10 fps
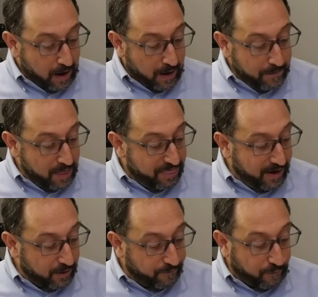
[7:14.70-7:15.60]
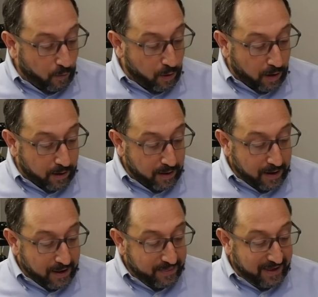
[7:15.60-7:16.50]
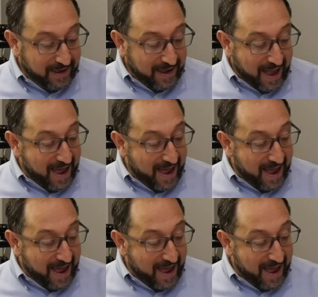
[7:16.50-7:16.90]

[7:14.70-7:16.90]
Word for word: Um, therefore, the